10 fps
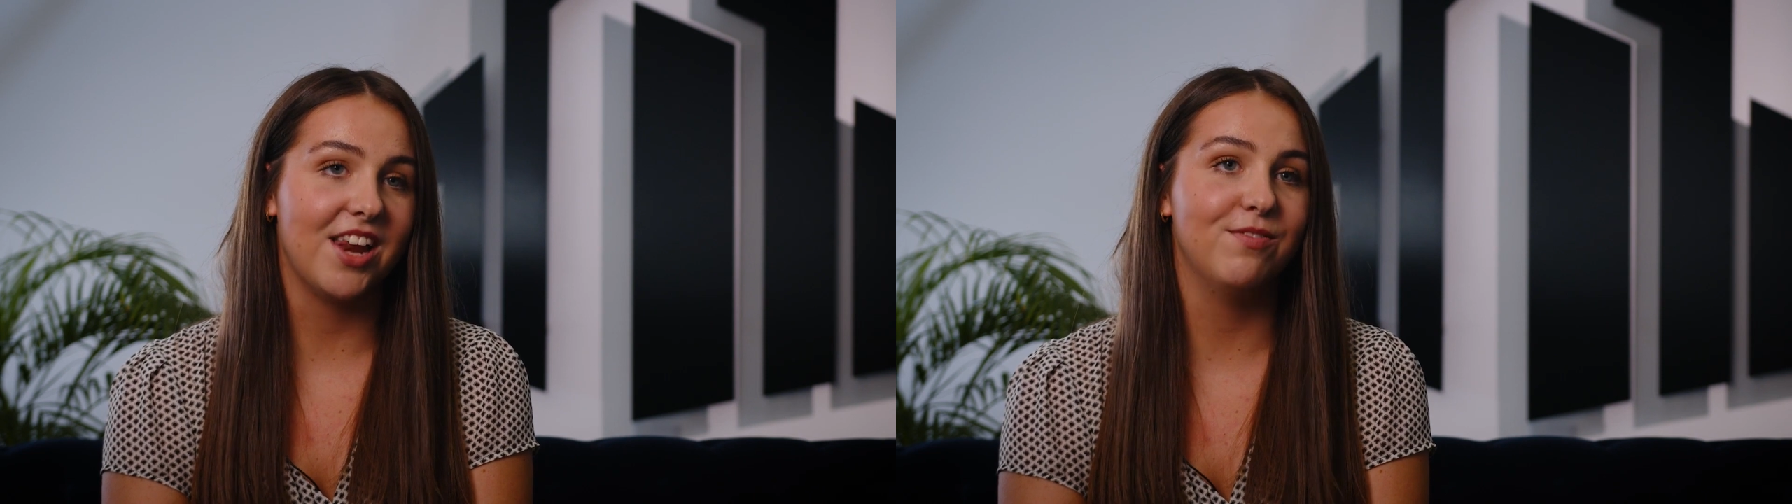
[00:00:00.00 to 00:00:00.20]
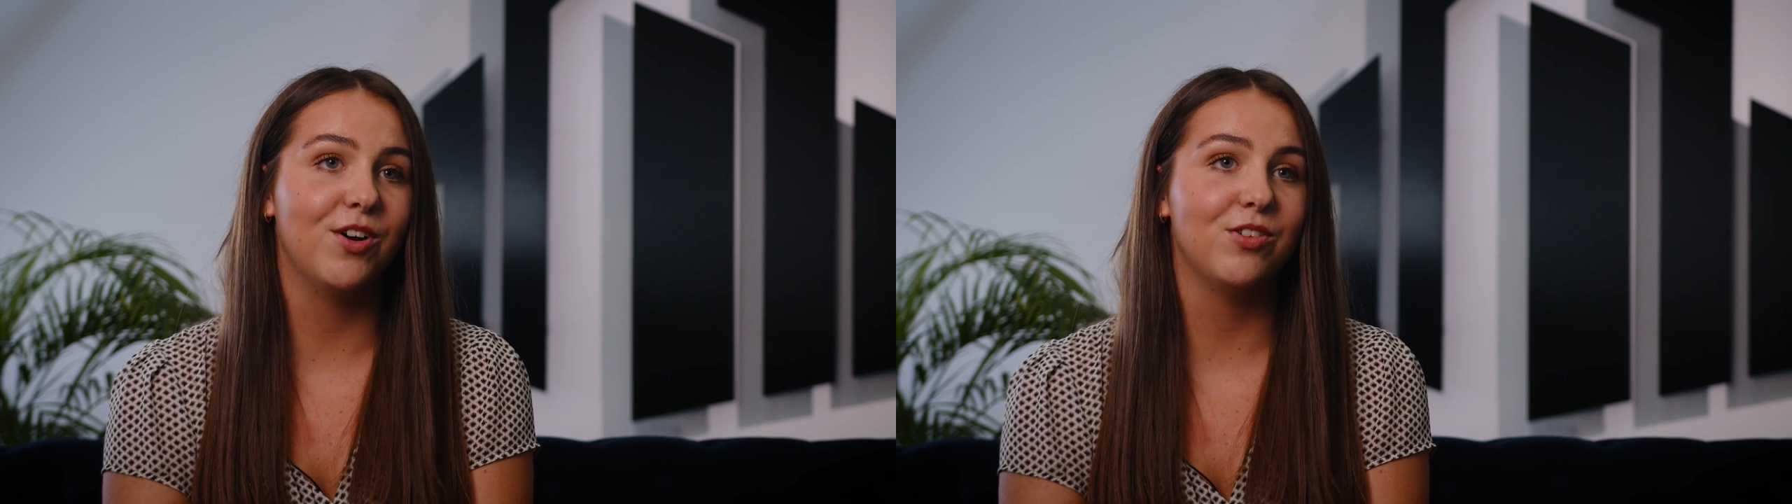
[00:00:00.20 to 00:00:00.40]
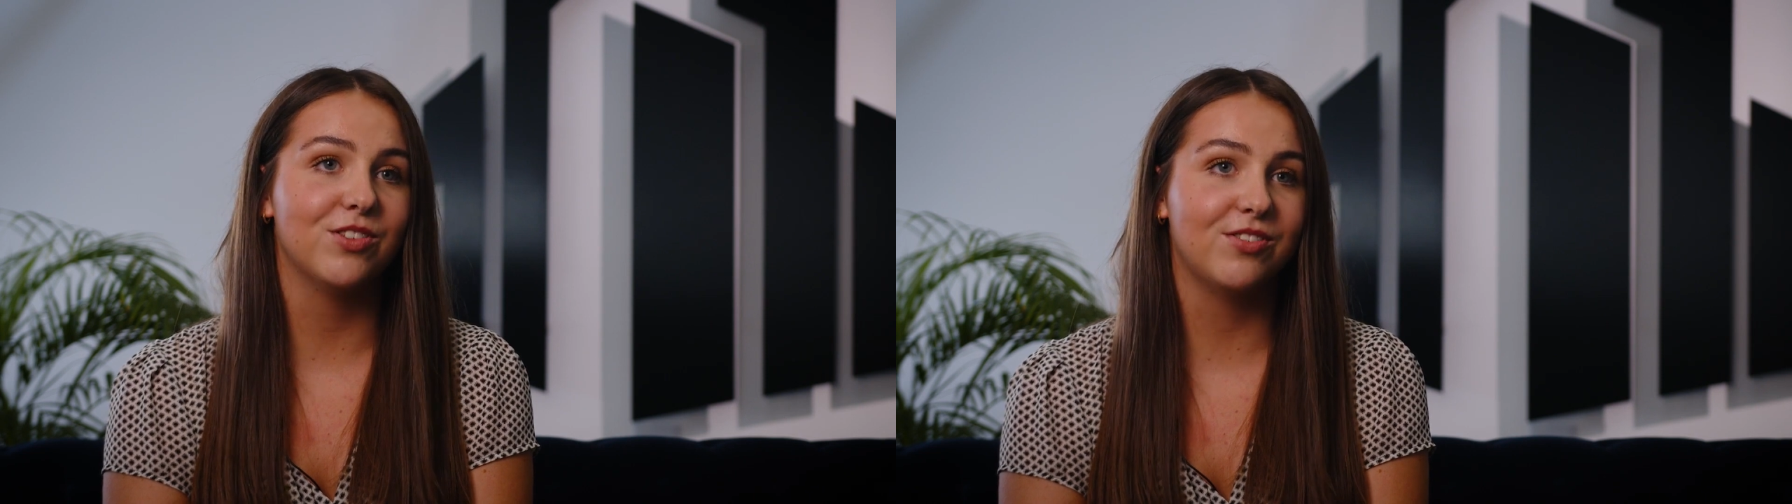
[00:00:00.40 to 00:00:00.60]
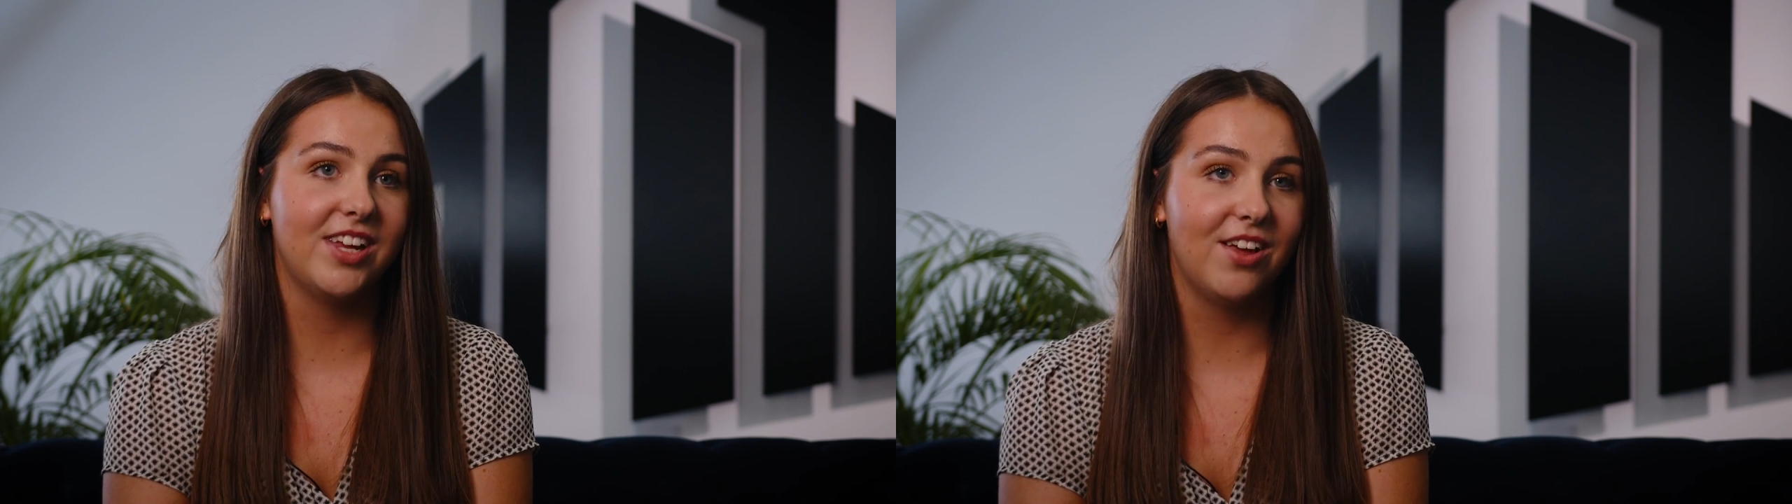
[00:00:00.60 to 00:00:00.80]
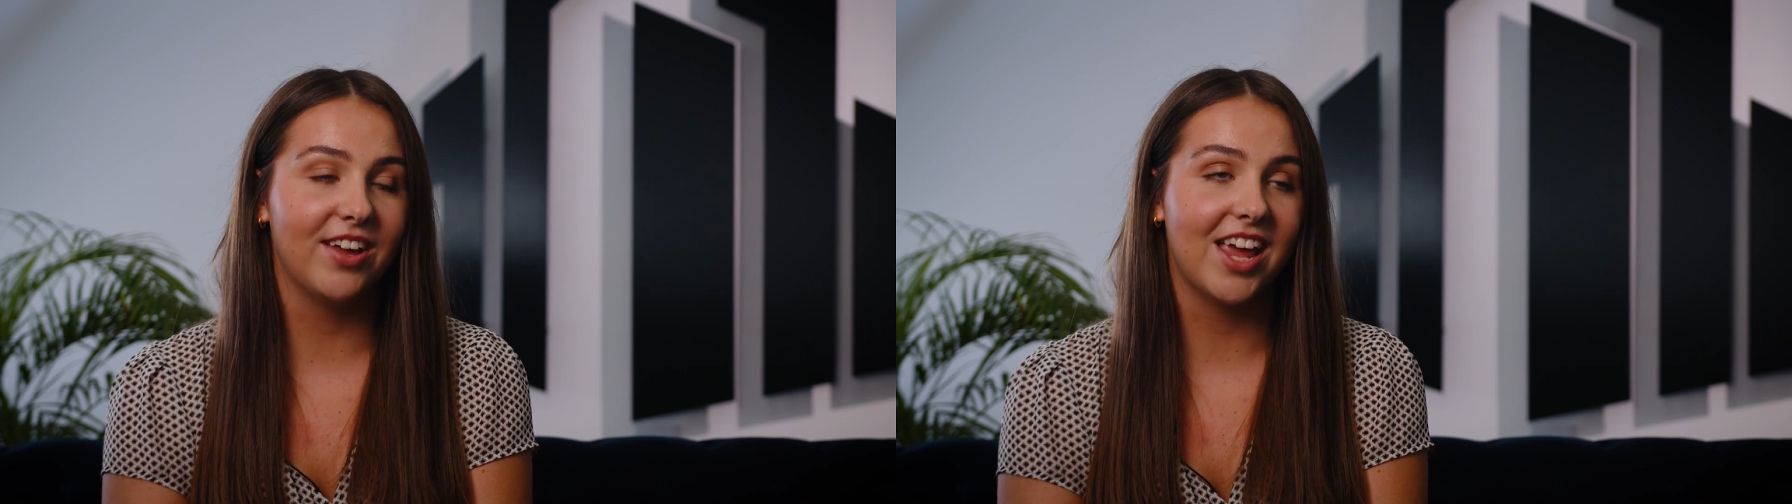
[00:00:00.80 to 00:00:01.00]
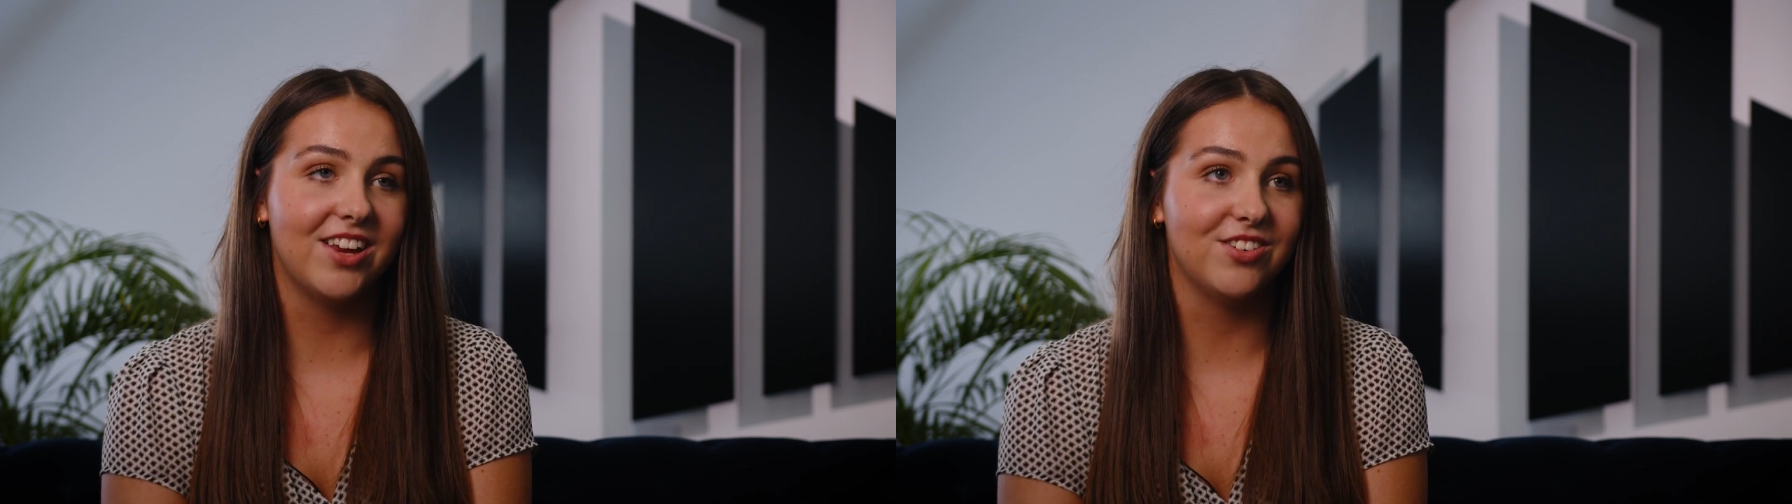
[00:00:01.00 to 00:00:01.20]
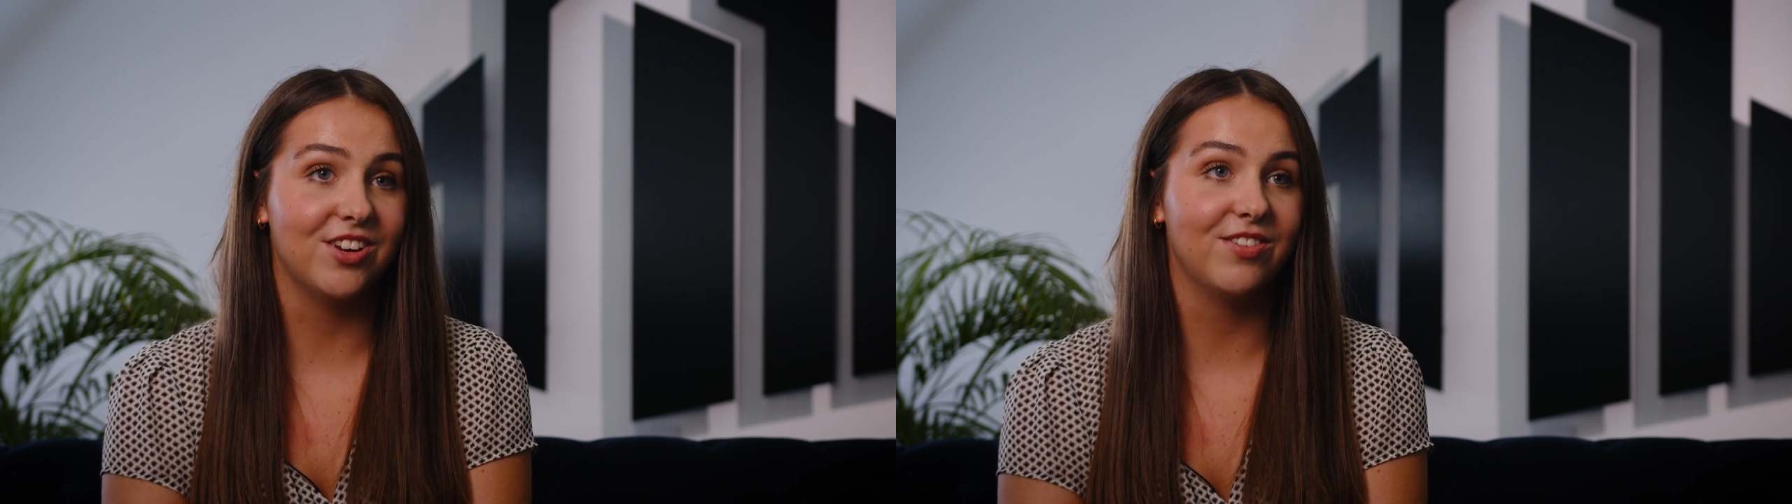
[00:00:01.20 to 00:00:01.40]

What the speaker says: and involves a relocation